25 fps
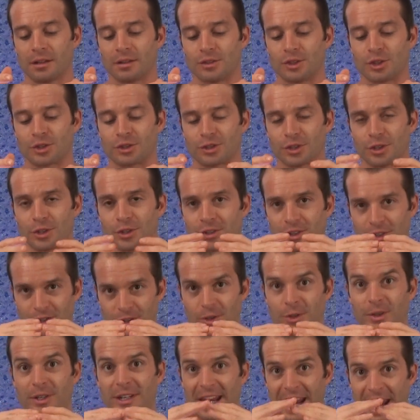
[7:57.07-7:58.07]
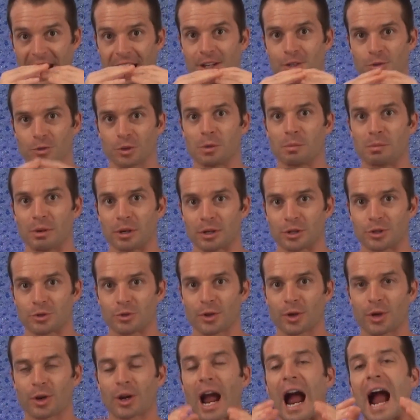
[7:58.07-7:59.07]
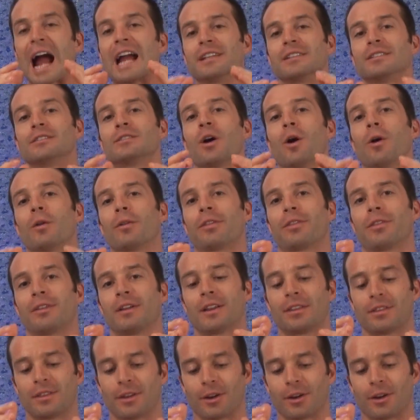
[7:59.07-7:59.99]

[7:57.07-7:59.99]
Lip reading: just your casual beer drinker, I don't think